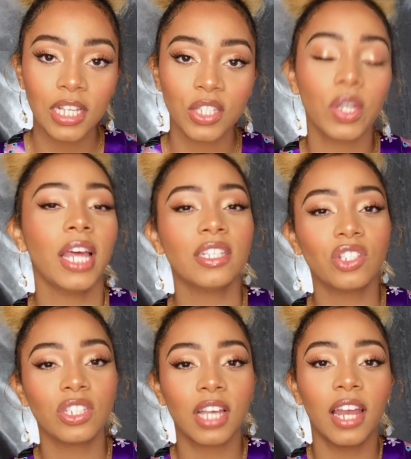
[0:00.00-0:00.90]
So that's
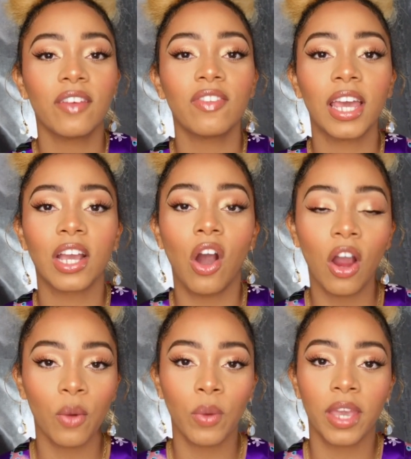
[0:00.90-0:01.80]
just kind of like
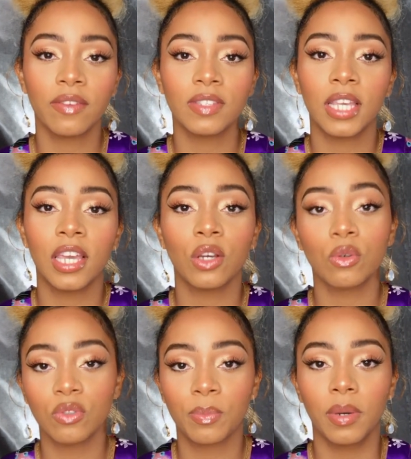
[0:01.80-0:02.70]
our way of saying
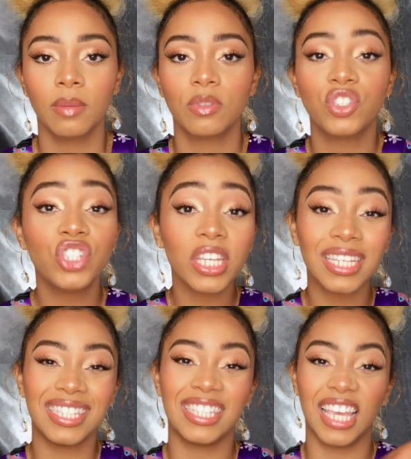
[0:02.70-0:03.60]
goosebumps.
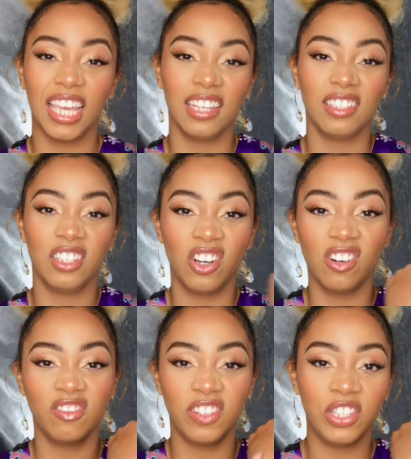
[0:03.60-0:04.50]
Chicken skin, you
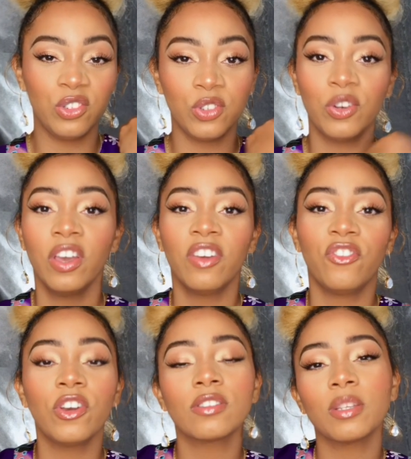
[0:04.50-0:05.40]
know, when you
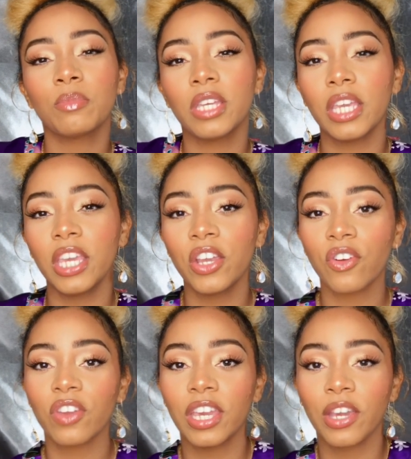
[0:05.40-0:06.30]
feel something
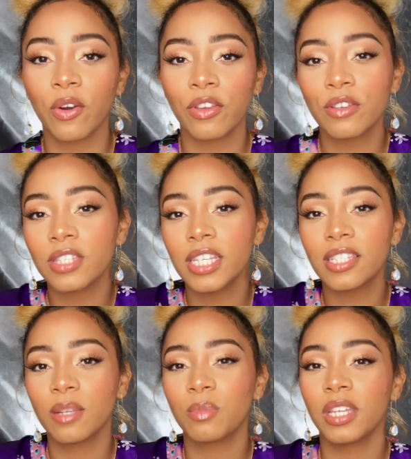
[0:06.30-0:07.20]
eerie or you see
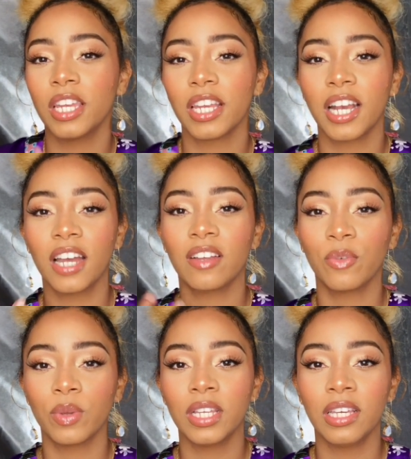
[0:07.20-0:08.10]
something and it kind
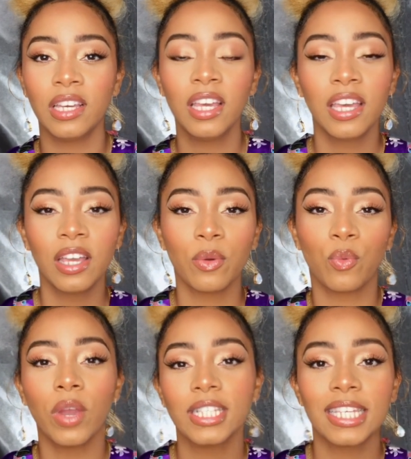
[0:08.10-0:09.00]
of really
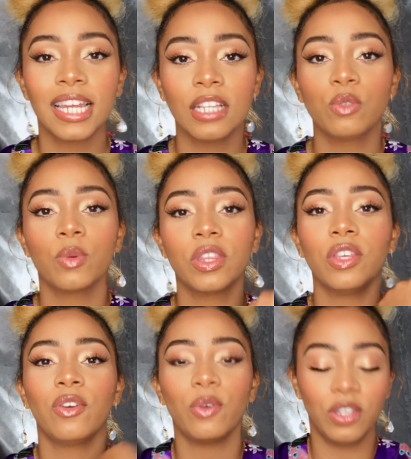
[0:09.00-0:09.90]
resonates with
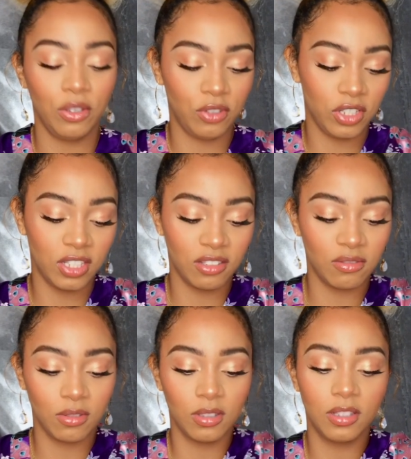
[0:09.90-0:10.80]
you and you just
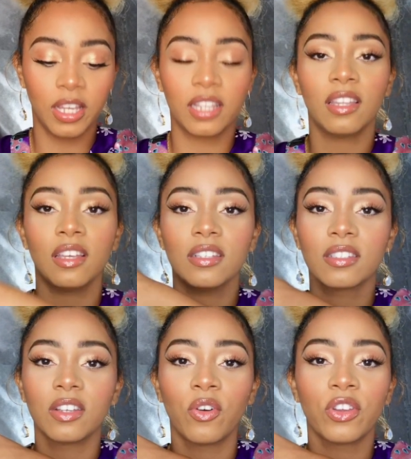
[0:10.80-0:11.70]
like
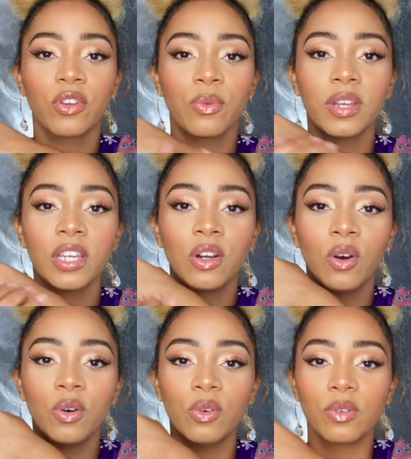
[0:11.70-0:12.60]
this, or you're really
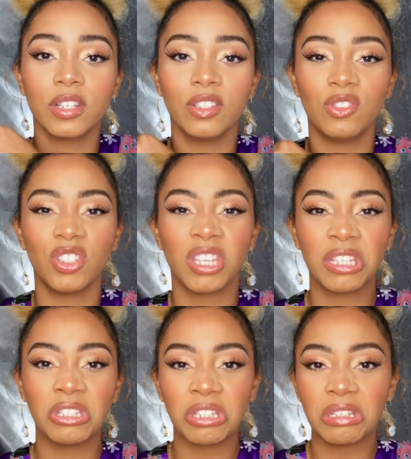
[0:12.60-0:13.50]
cold and you just
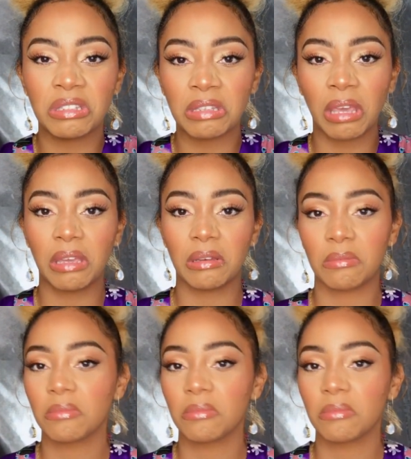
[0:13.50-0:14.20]
get chicken skin.